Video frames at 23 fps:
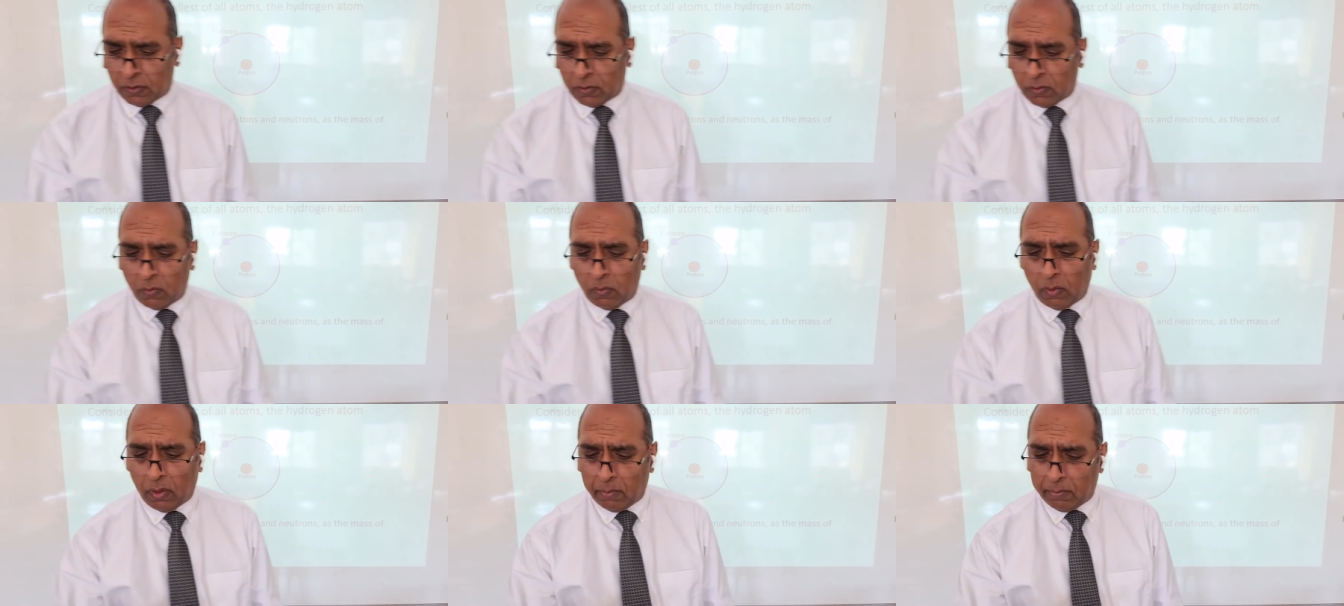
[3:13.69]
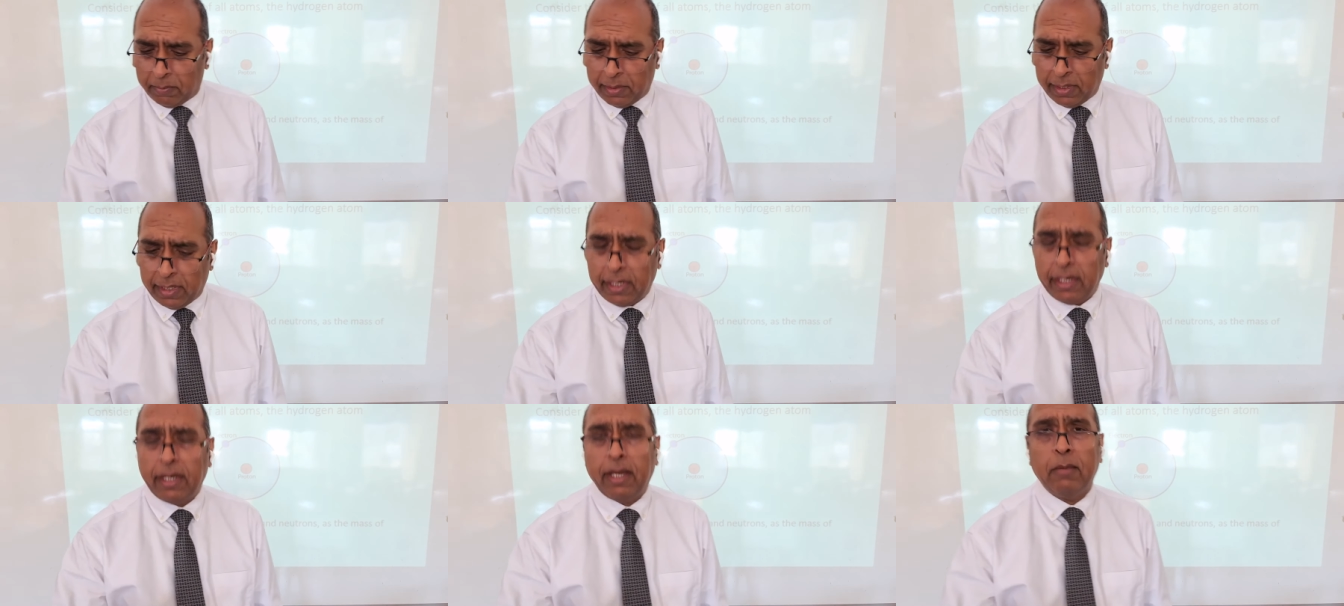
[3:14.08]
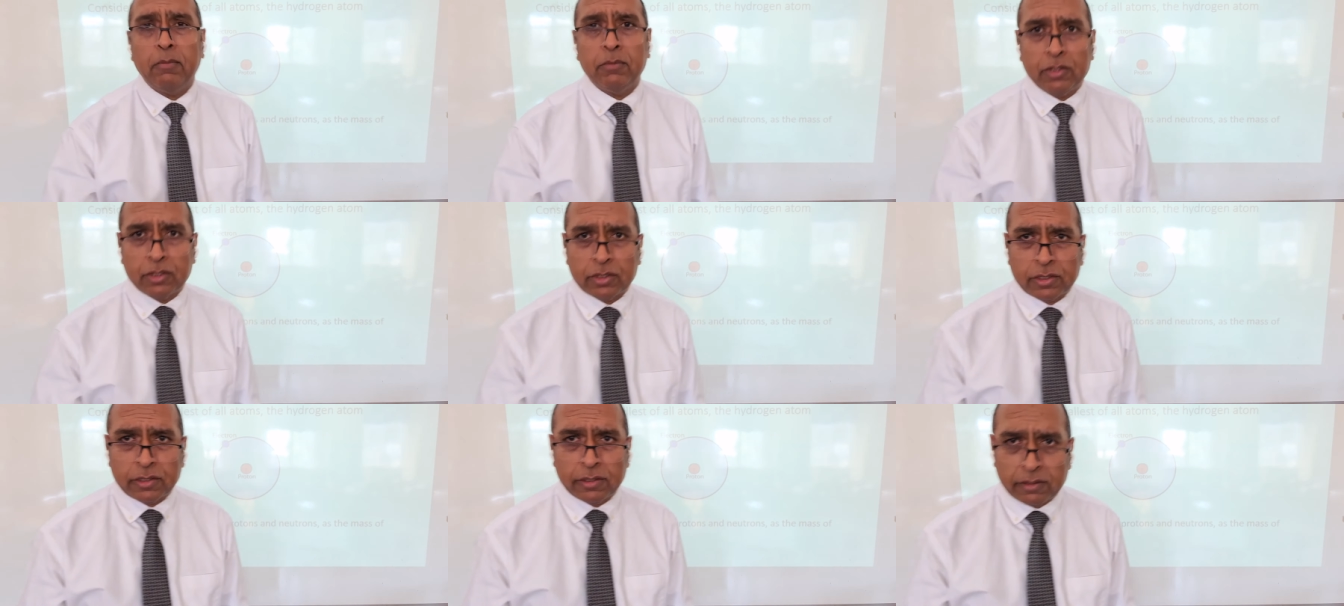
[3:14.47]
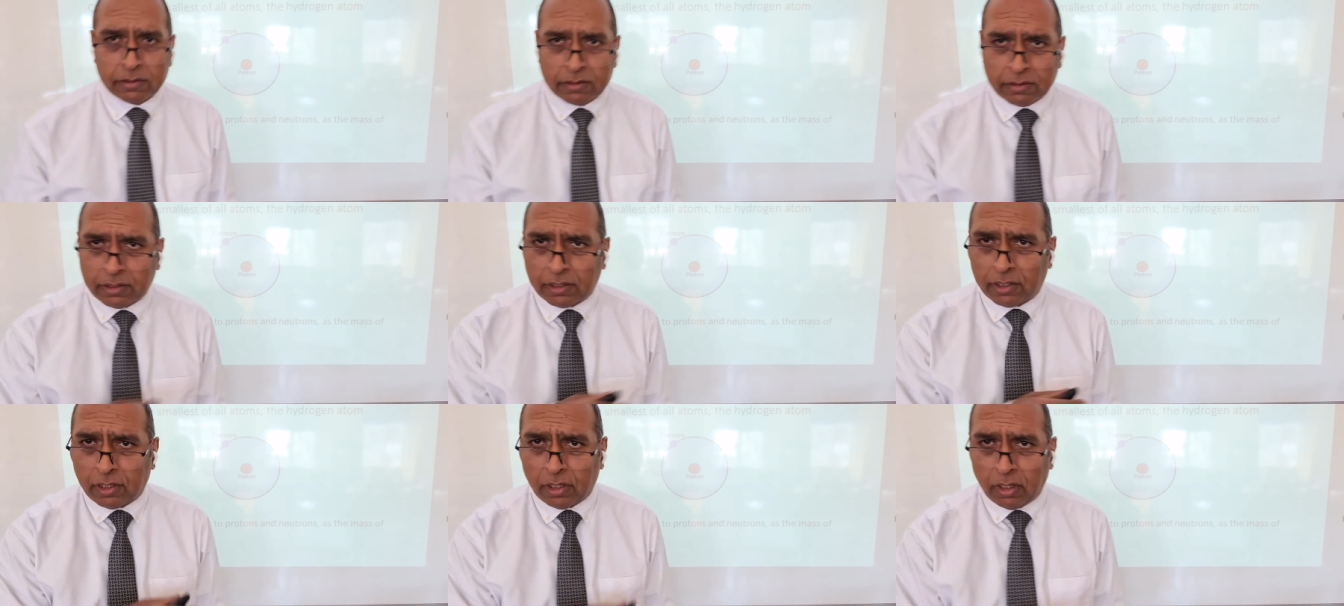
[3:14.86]
1 minute, I'm just going to
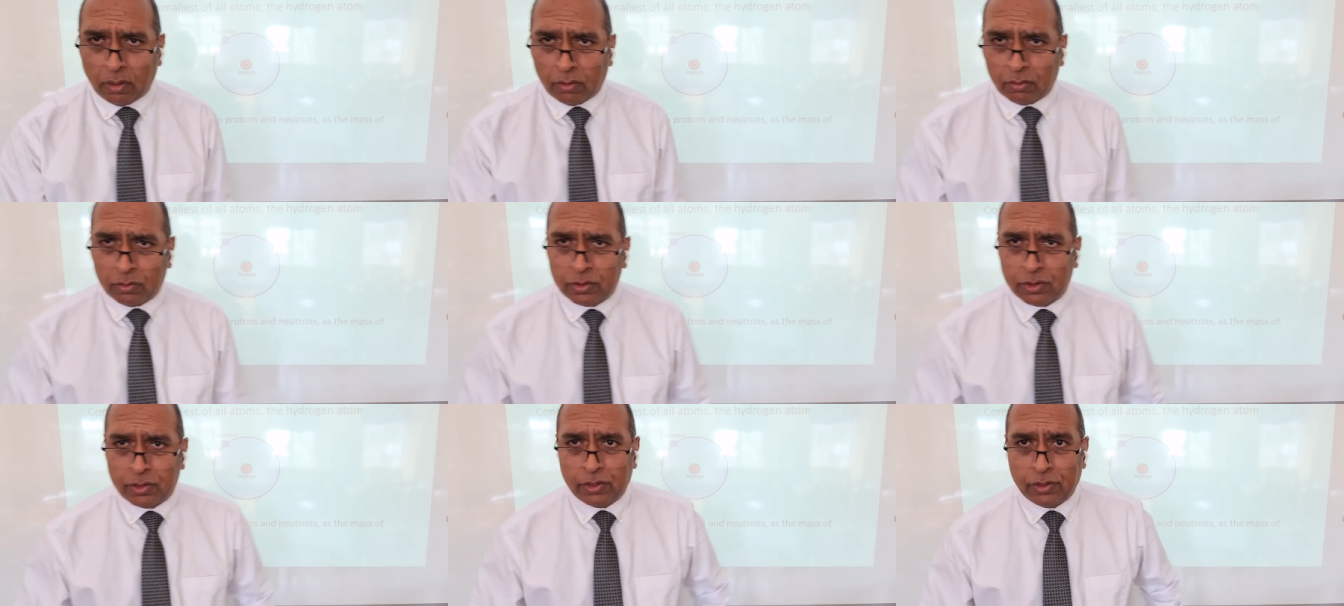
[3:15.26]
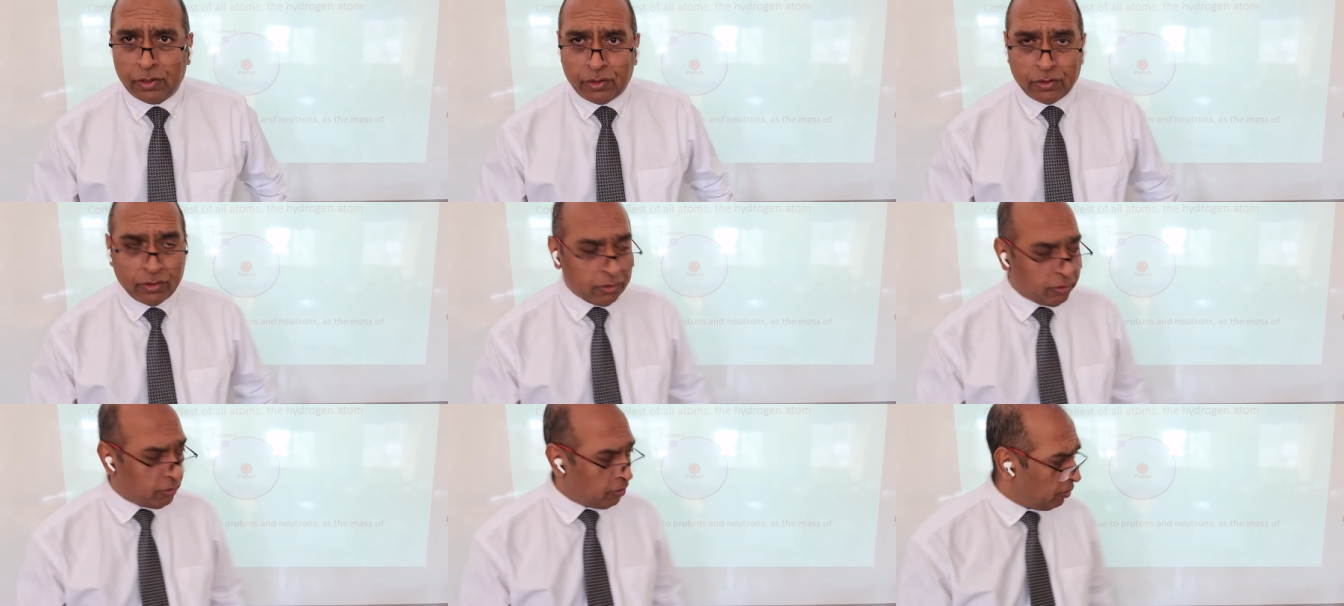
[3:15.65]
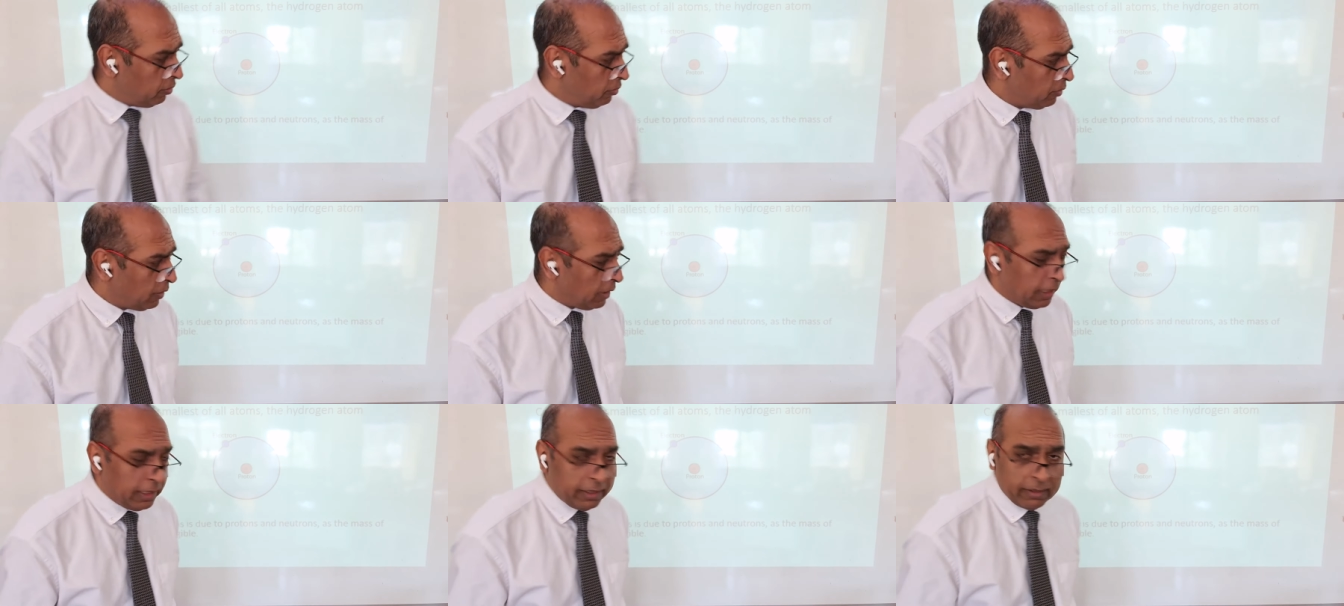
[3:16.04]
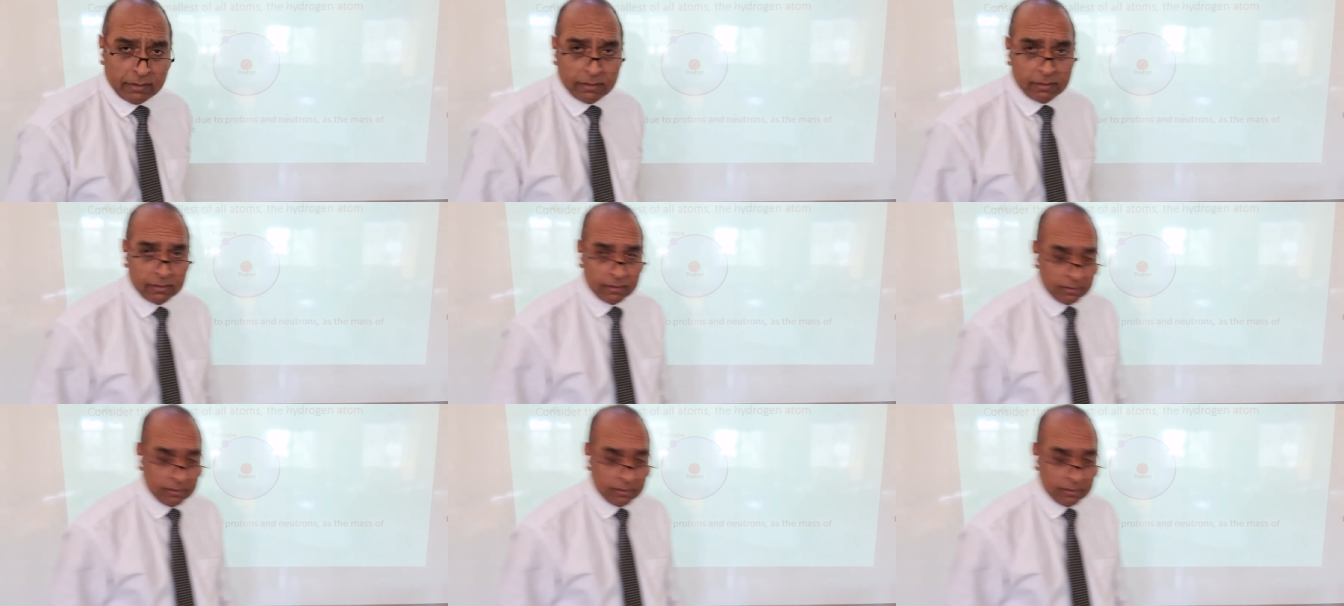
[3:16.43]
close the door while